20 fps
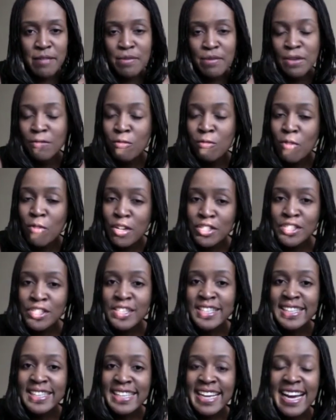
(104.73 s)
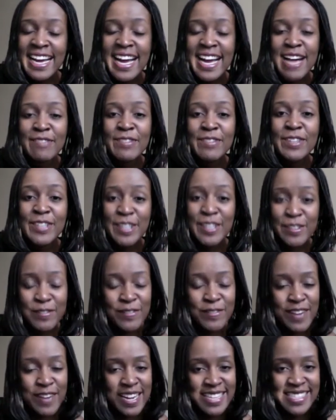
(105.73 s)
but fortunately I have good
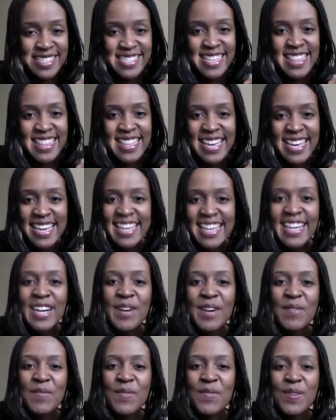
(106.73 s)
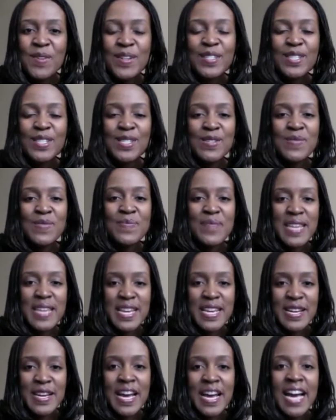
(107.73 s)
friends and they weren't too mean.